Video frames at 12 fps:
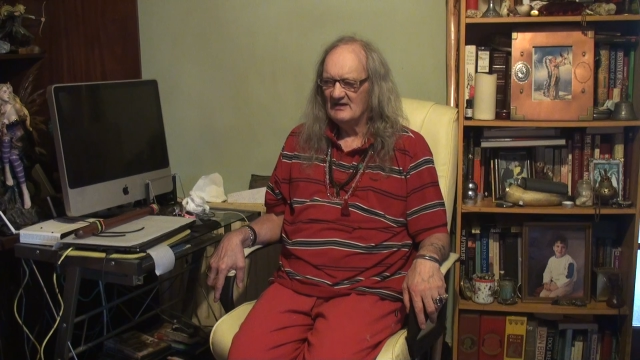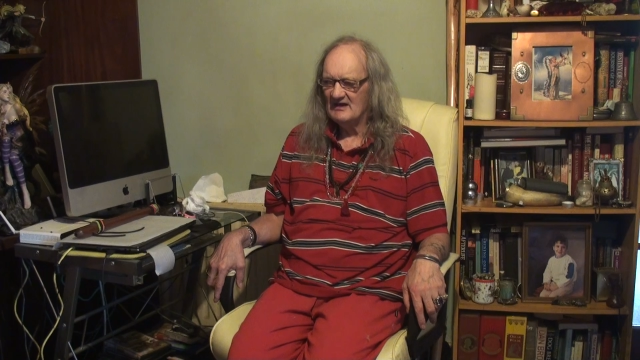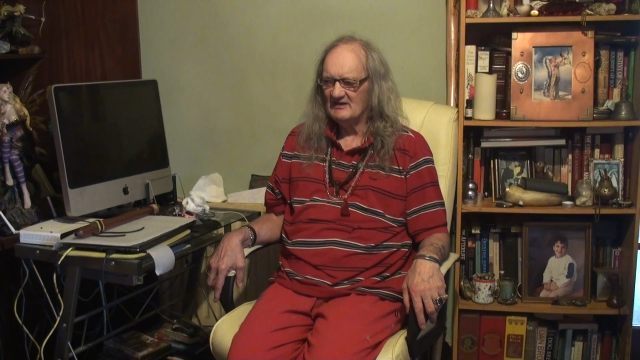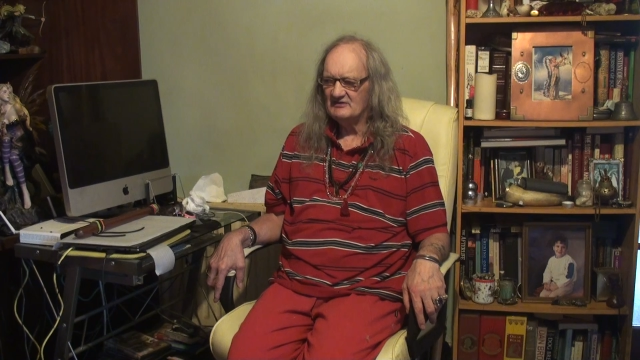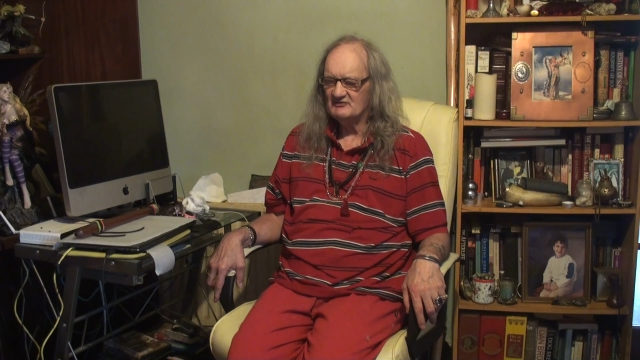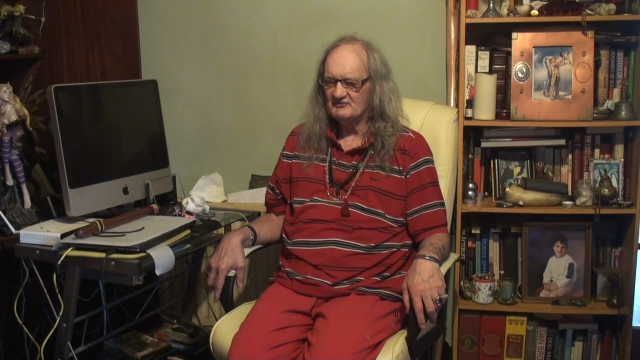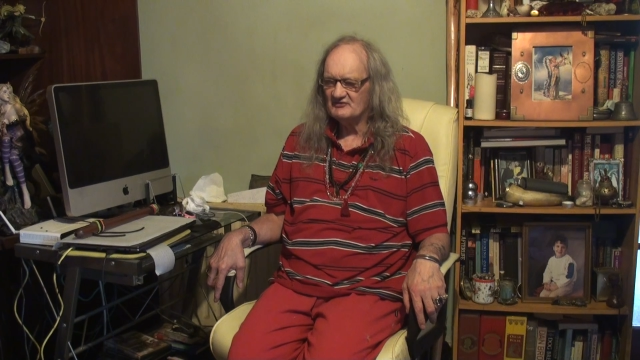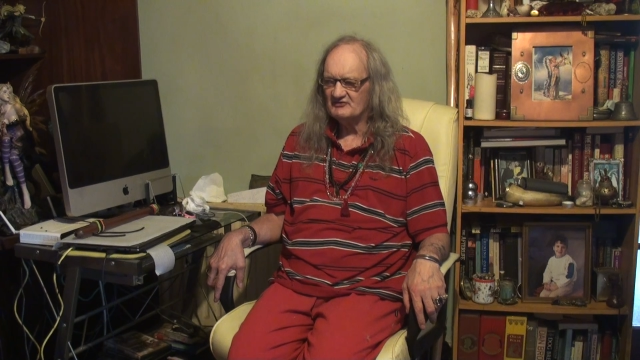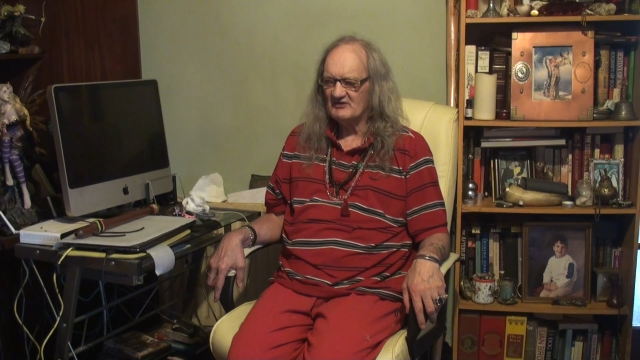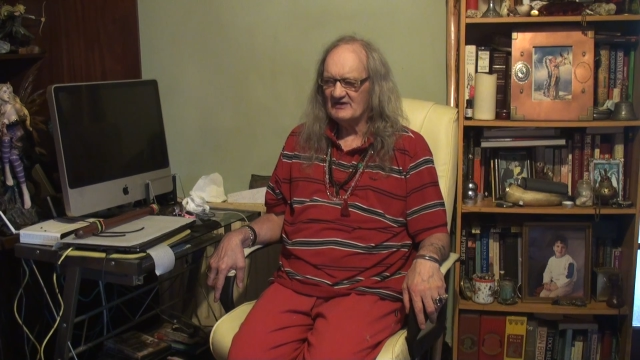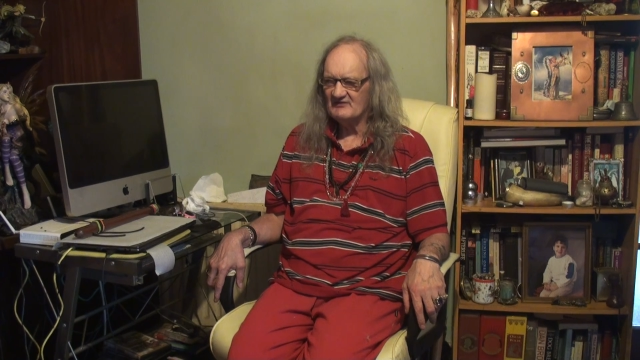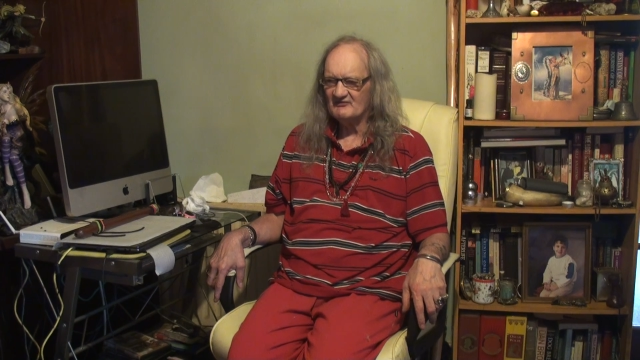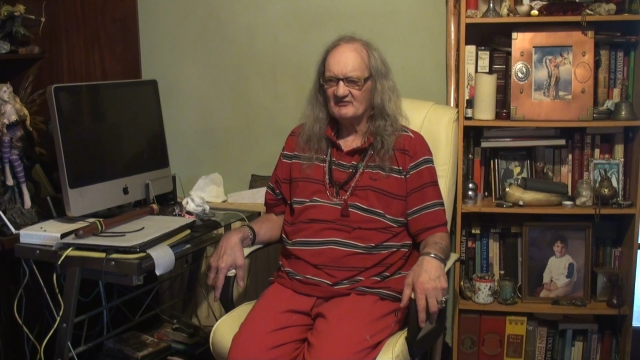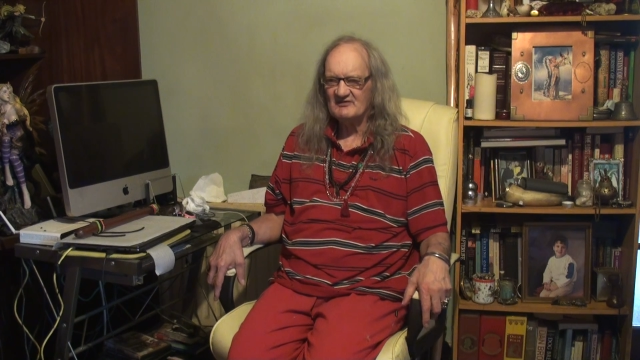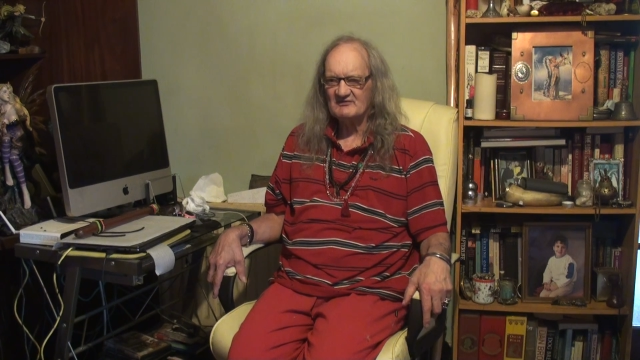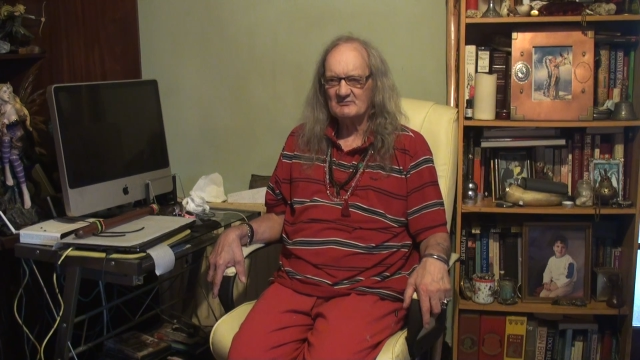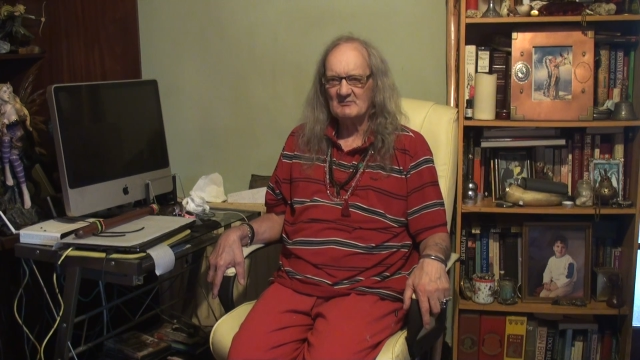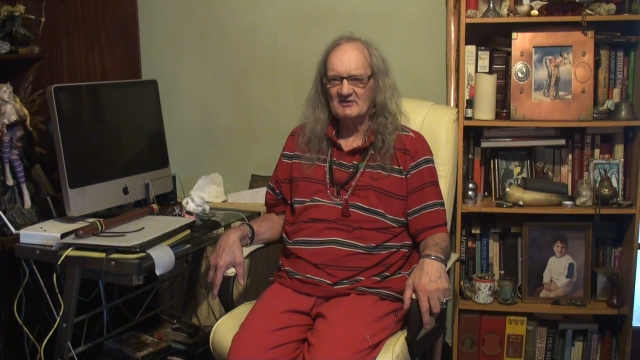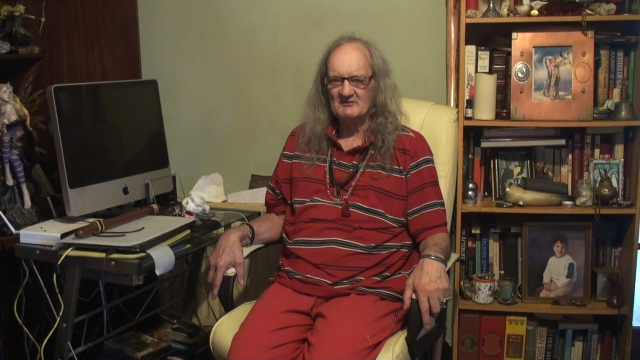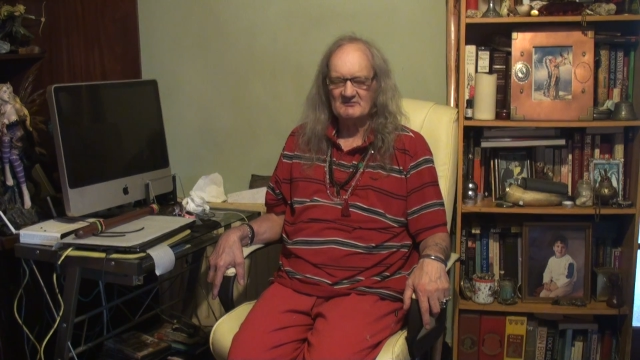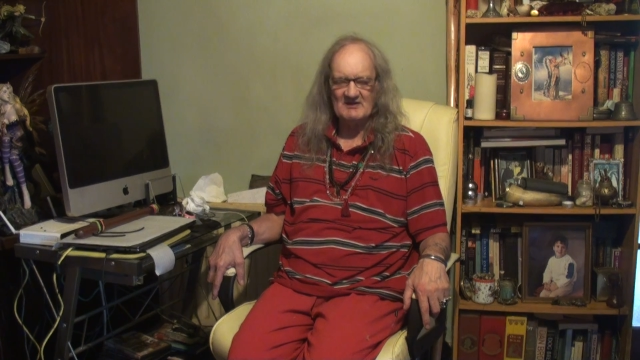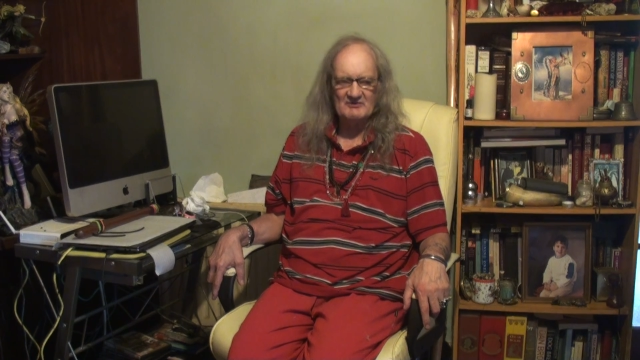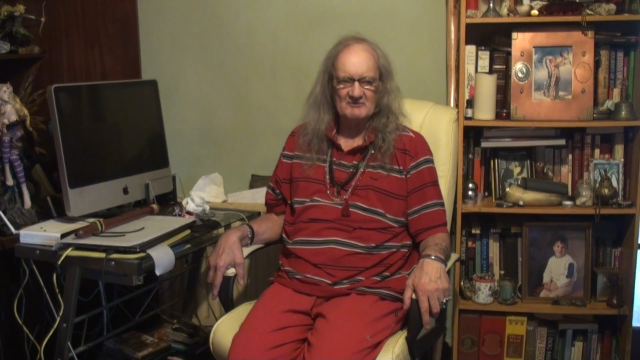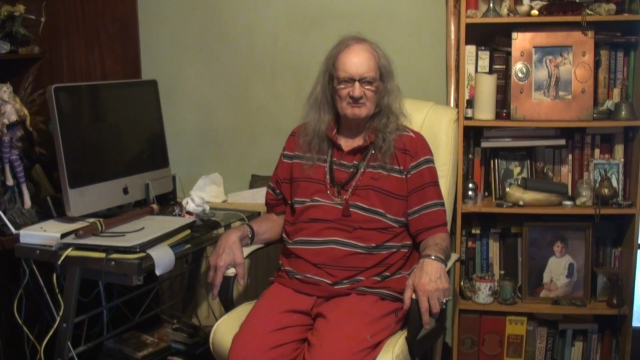and used to chase his mother
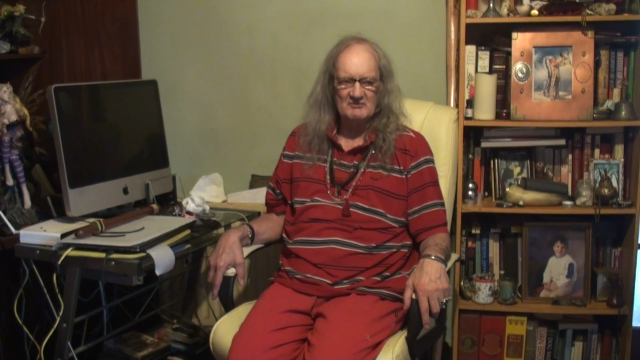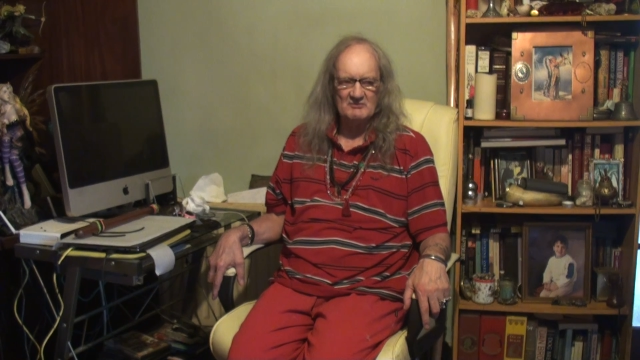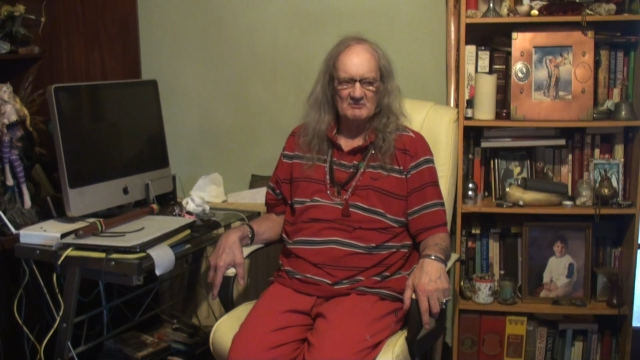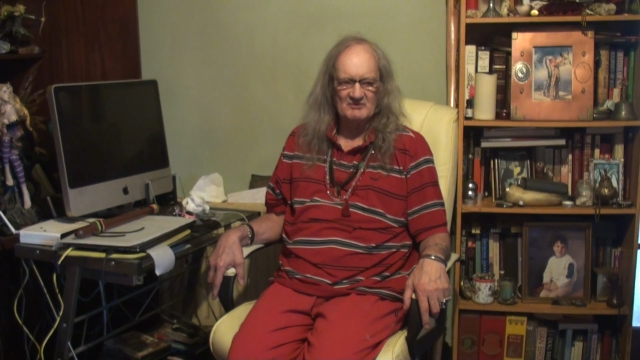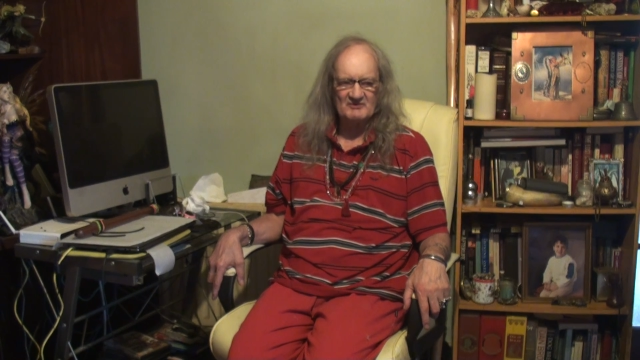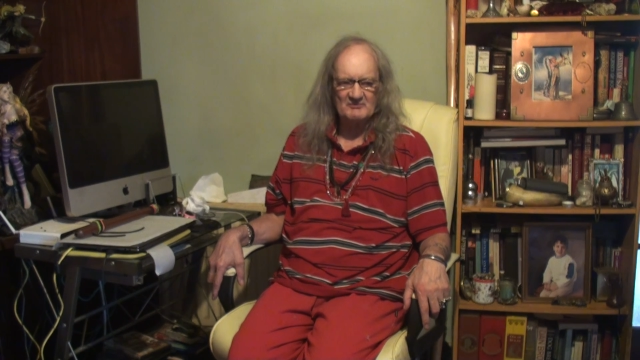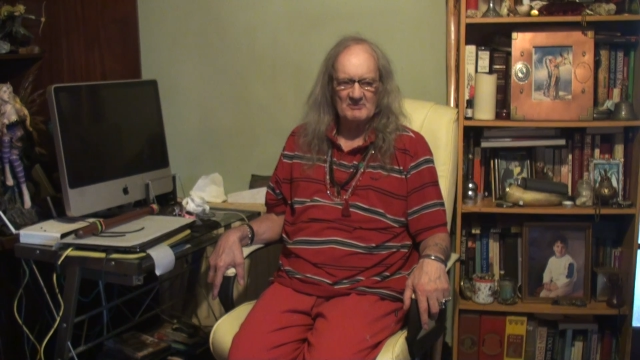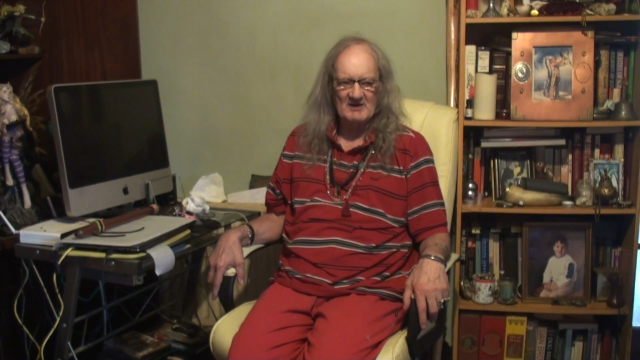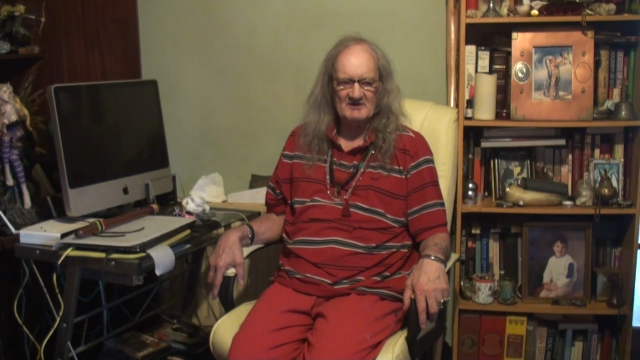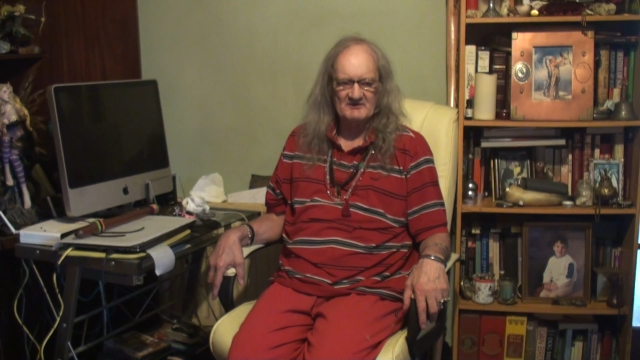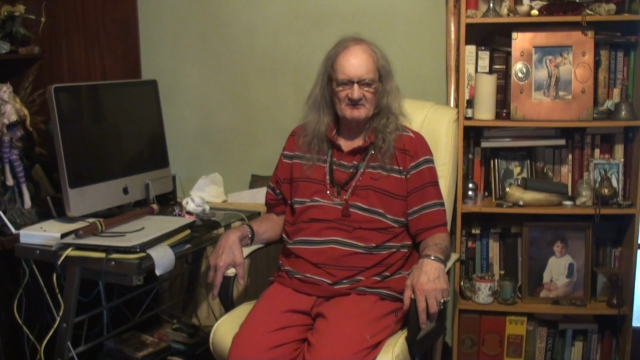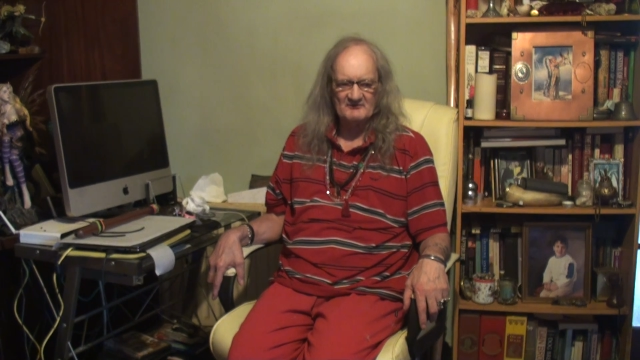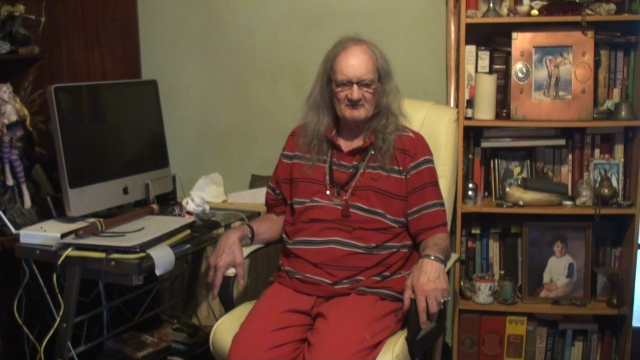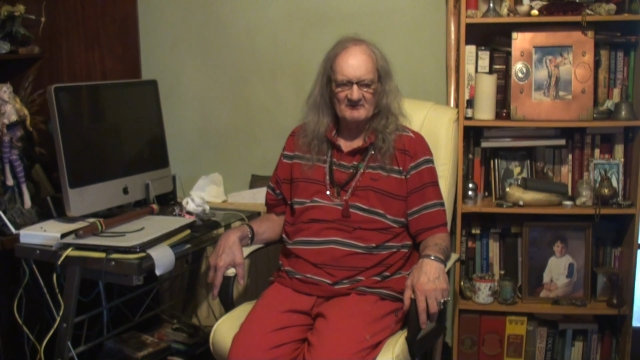around the room with the spiders.